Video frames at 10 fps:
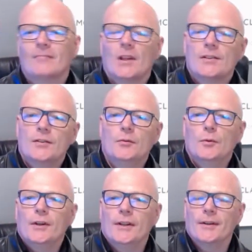It's too
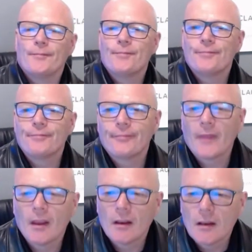wordy.
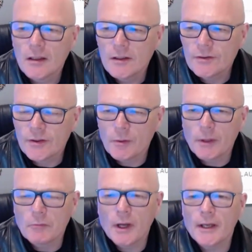It's too
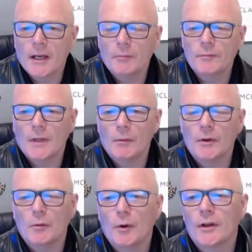wordy. Right, I'm
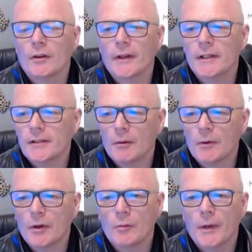going to work on this. I'm
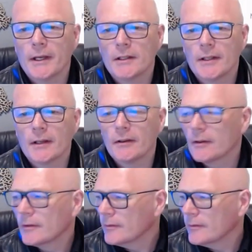going to come back in a second.